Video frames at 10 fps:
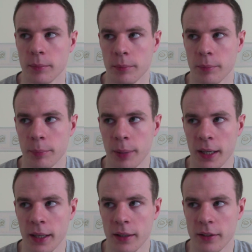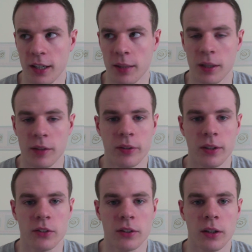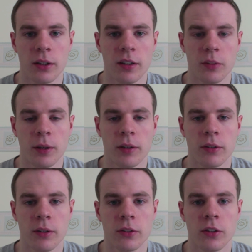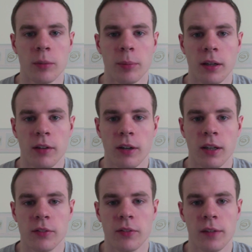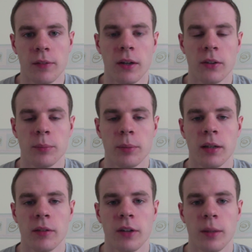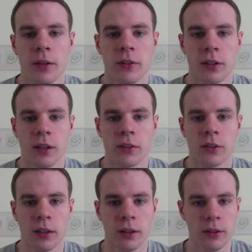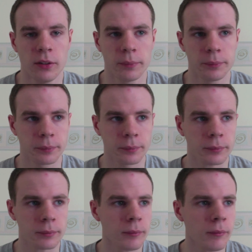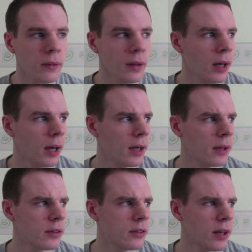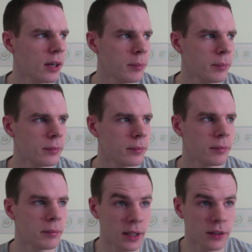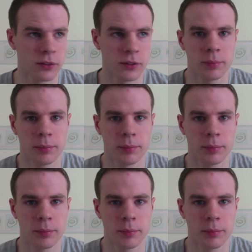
by the time I'd finished the Loch Ness Marathon in October, I'd raised £5,000 for MS Society Scotland. And this